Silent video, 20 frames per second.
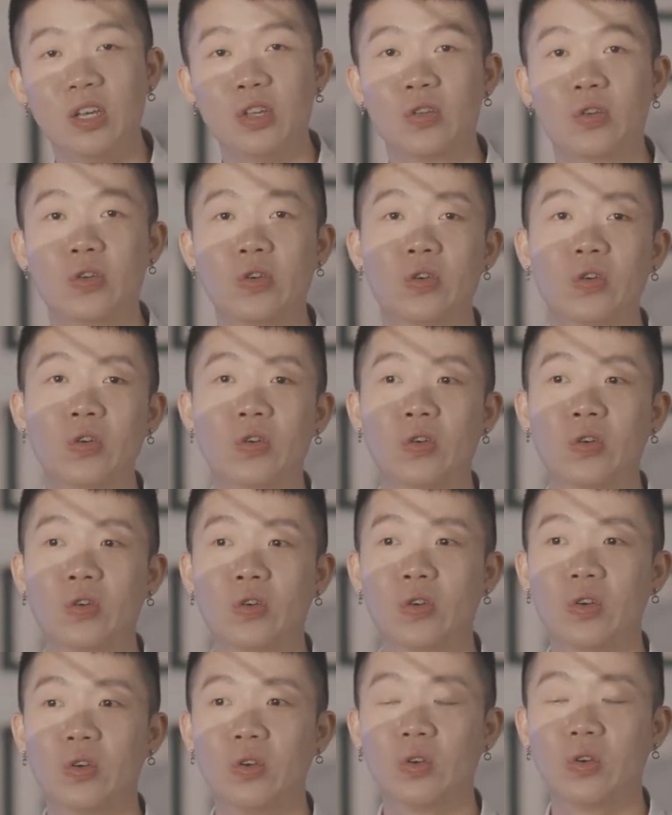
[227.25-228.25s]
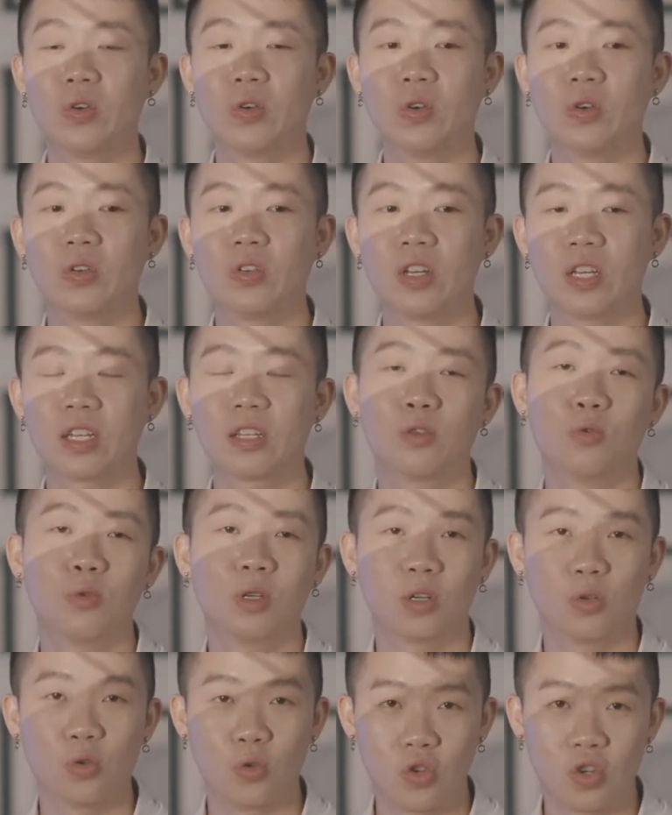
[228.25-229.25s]
So just do
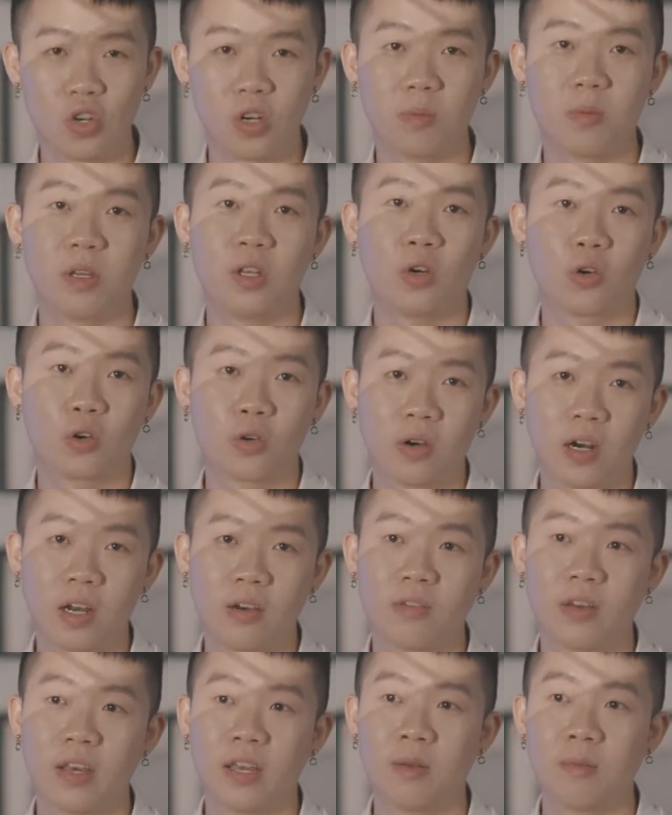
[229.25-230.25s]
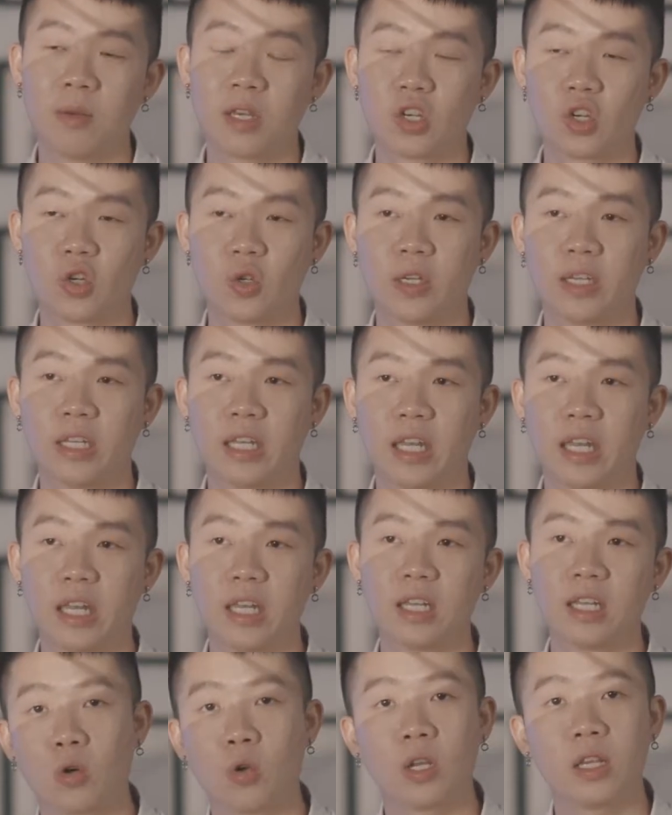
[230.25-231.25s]
a good job in your craft and make sure
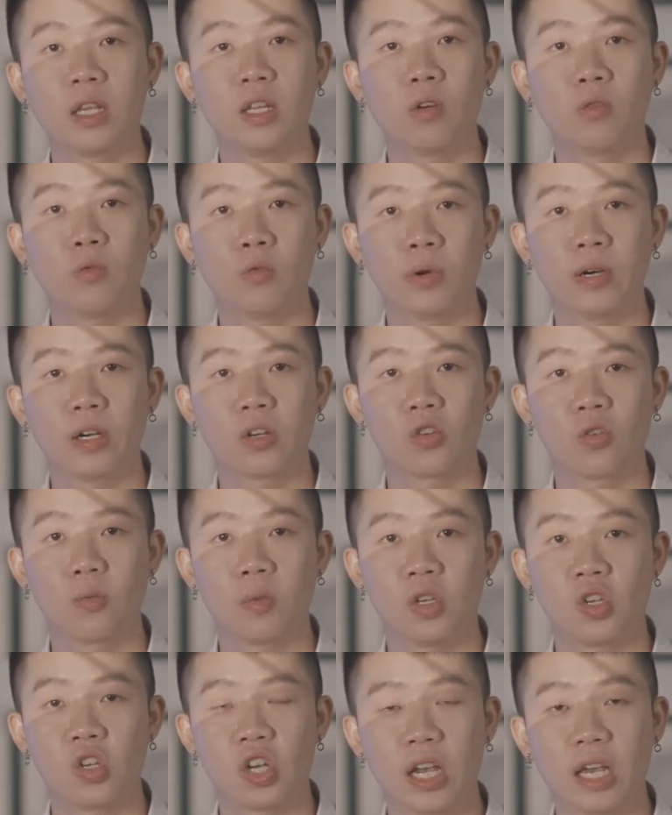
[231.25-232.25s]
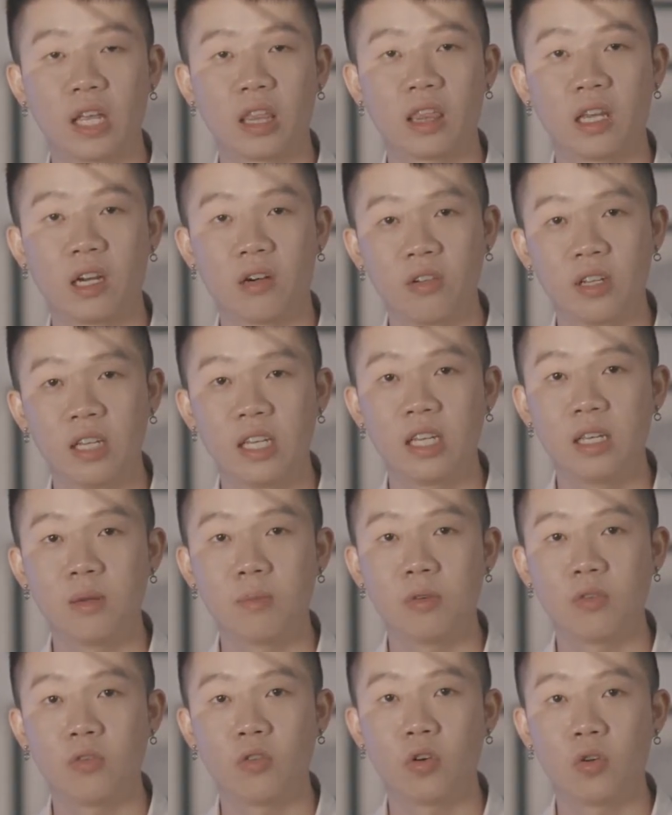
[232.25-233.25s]
that quality of work should be checked thoroughly
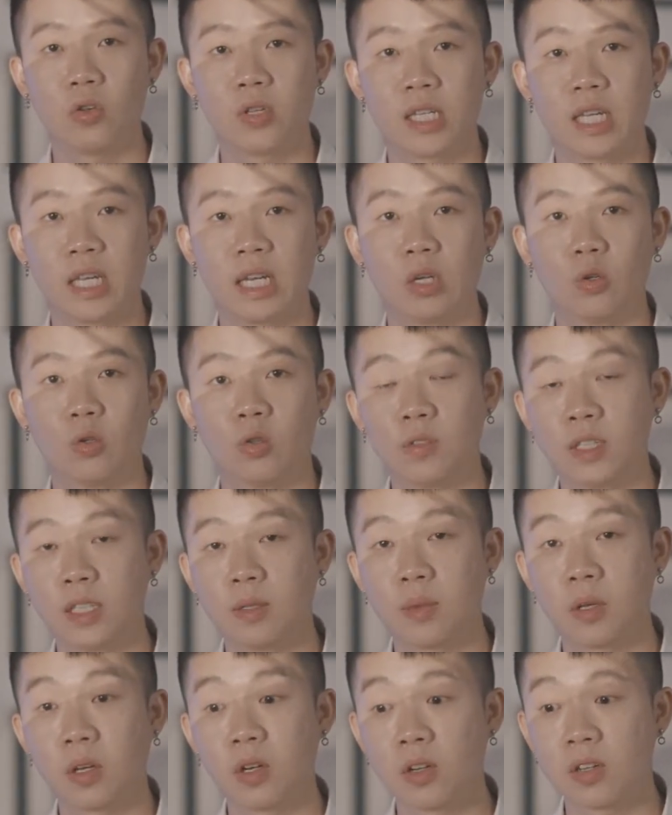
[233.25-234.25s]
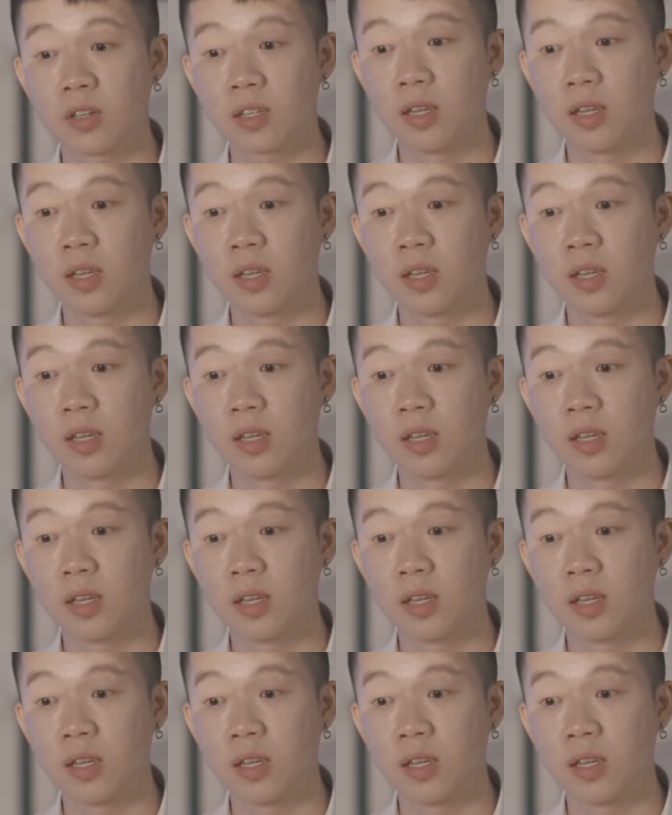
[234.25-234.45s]
before you send it over, because